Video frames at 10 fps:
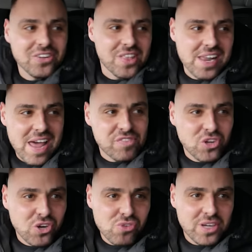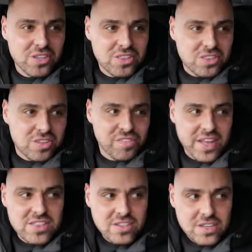then on the left, you've got the runner
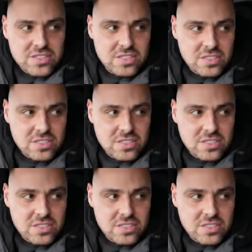Defenders,